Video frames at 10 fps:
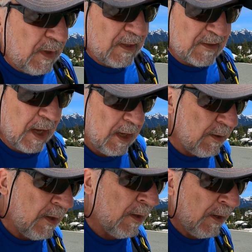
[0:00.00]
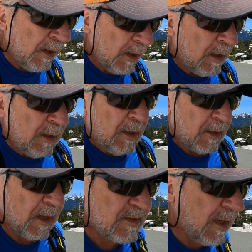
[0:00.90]
it was.
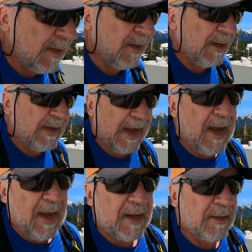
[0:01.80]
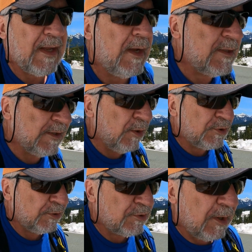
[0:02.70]
Gus and I did a day hike, a day
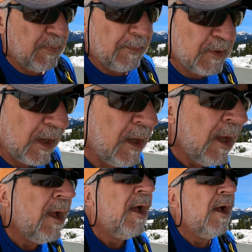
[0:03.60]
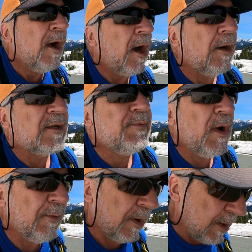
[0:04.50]
snowshoe trip up to Artist
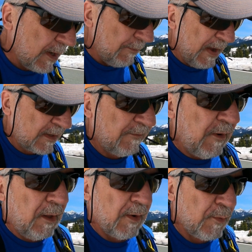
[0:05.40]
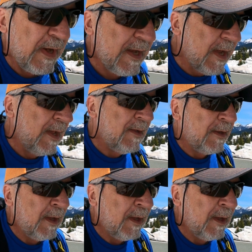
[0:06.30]
Point. We were gonna come back the following week